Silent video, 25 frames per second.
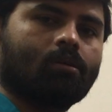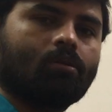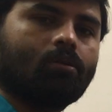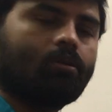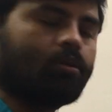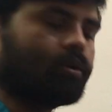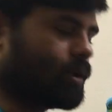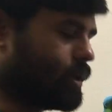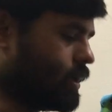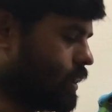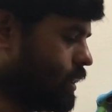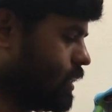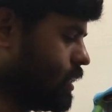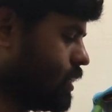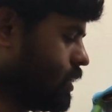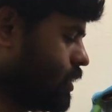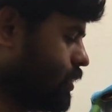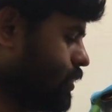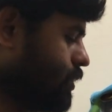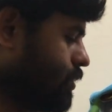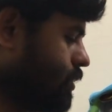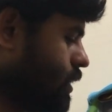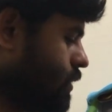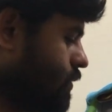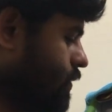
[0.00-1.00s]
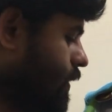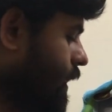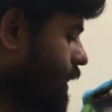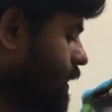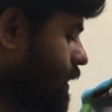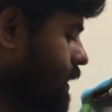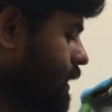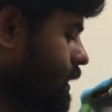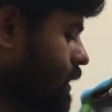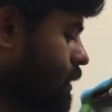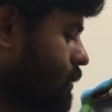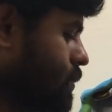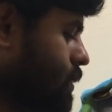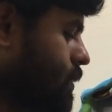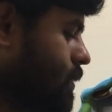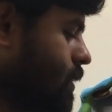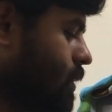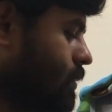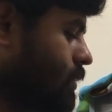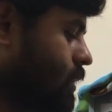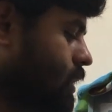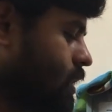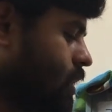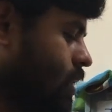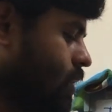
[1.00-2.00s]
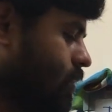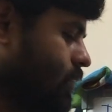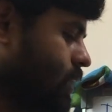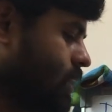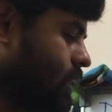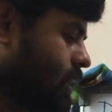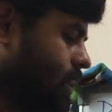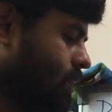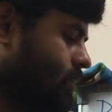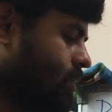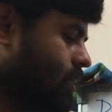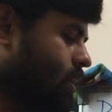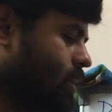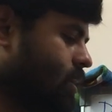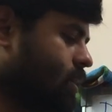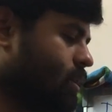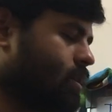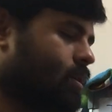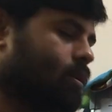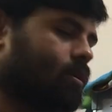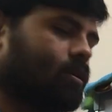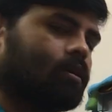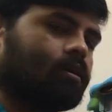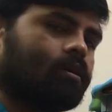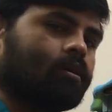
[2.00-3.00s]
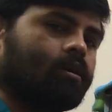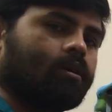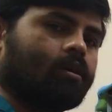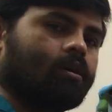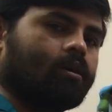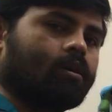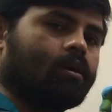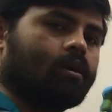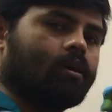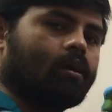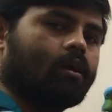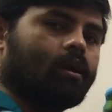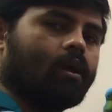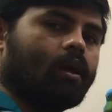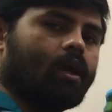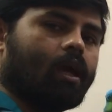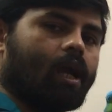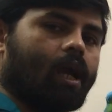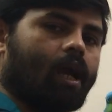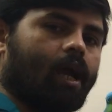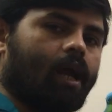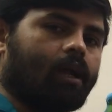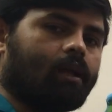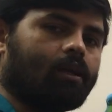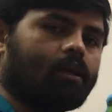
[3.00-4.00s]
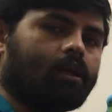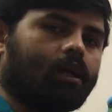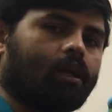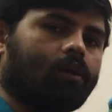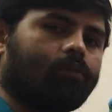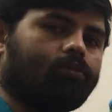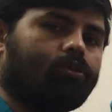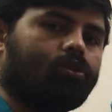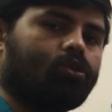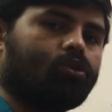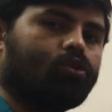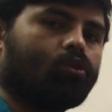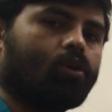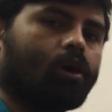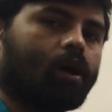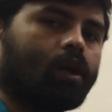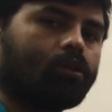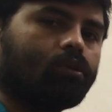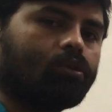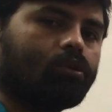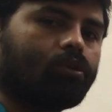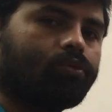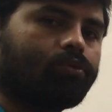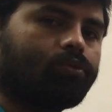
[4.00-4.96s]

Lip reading: okay, you are finding the probability of an event, and if you want to